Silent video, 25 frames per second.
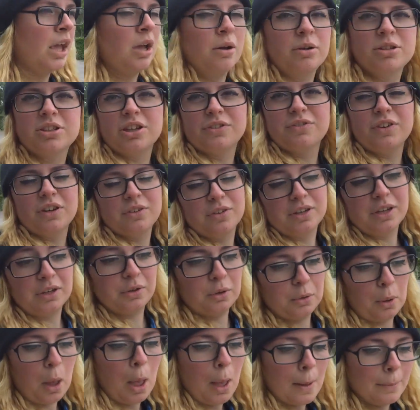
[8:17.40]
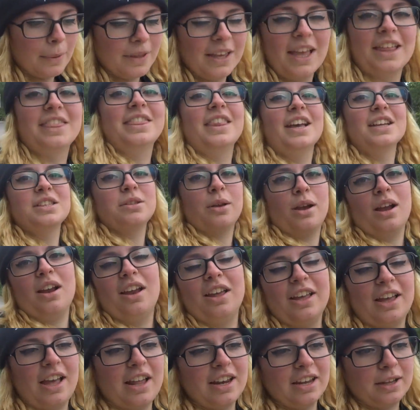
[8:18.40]
which I find really cool. But yeah, that's why I
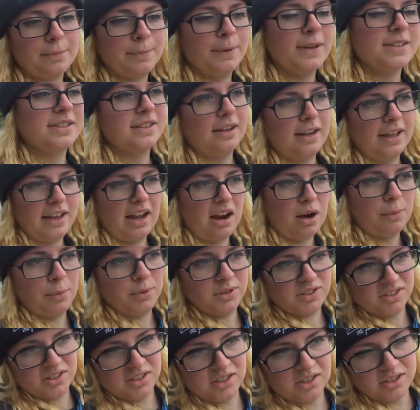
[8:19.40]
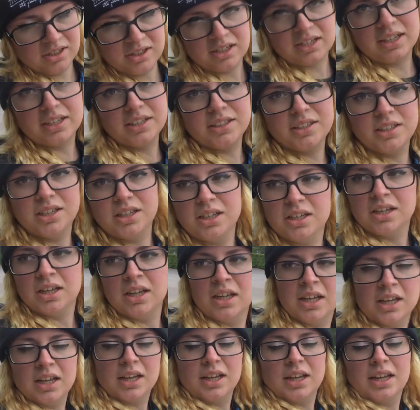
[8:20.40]
like Alnwick, plus I like Harry Potter and
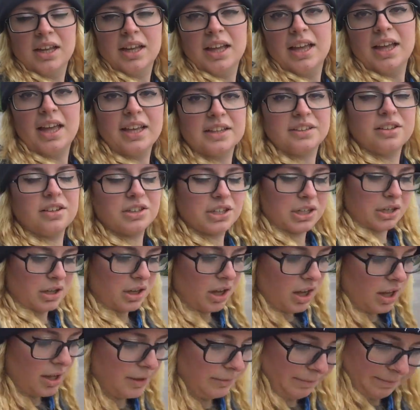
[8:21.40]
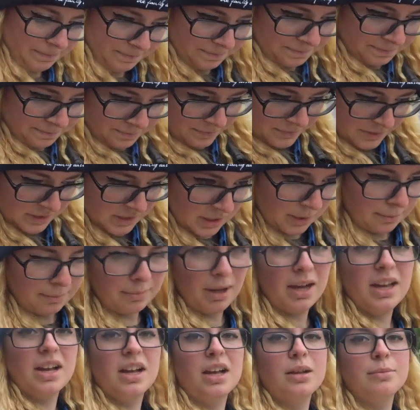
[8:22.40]
etc.
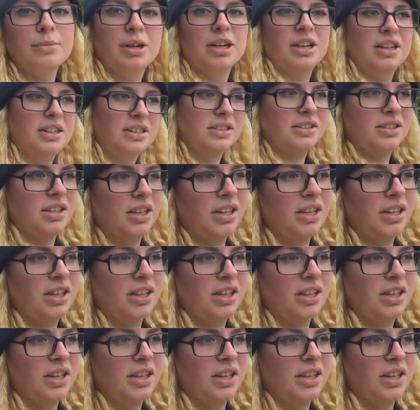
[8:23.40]
My arm hurts.